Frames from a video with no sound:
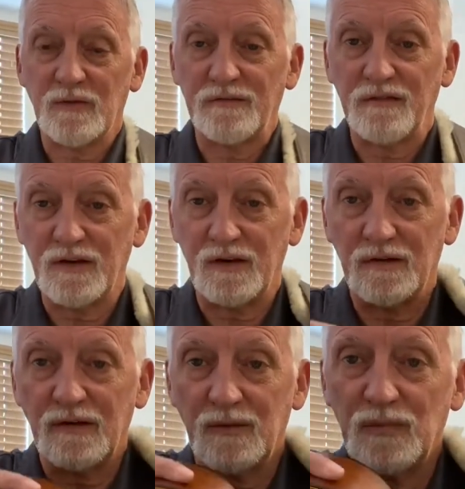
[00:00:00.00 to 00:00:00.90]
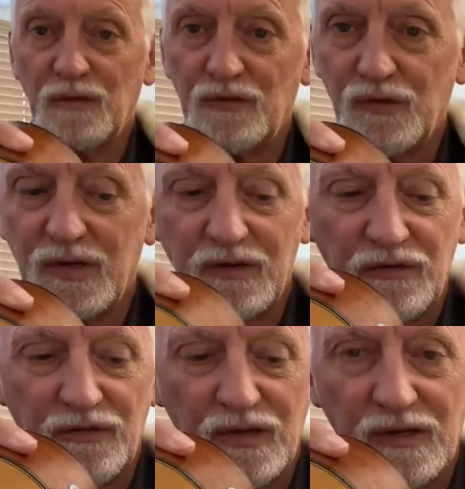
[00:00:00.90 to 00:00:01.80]
finger, and move it so you can
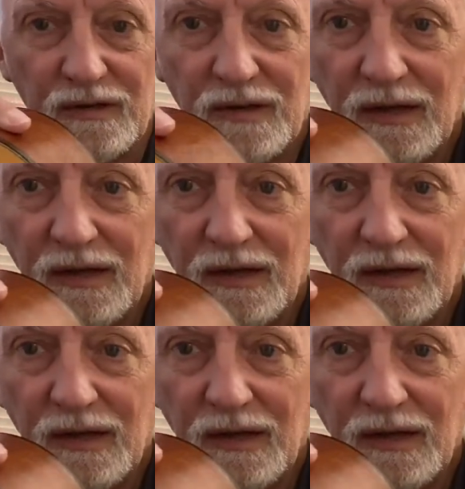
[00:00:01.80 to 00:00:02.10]
see.